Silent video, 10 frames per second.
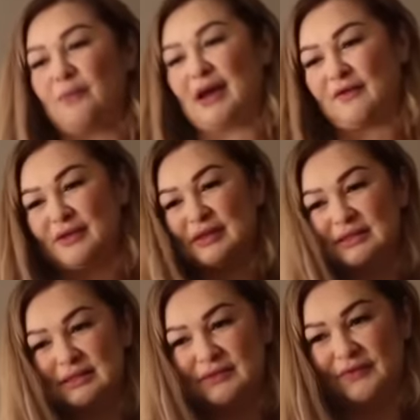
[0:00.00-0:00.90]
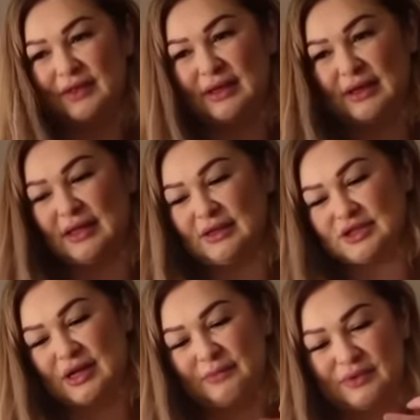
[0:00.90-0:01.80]
go back for the other
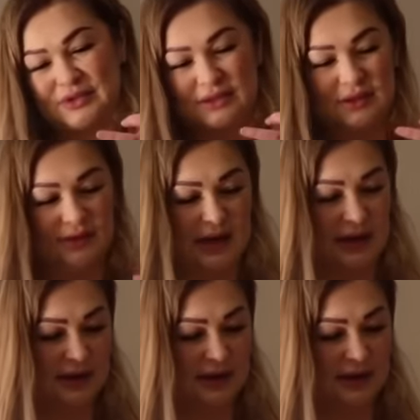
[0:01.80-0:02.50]
shampoo, so don't worry.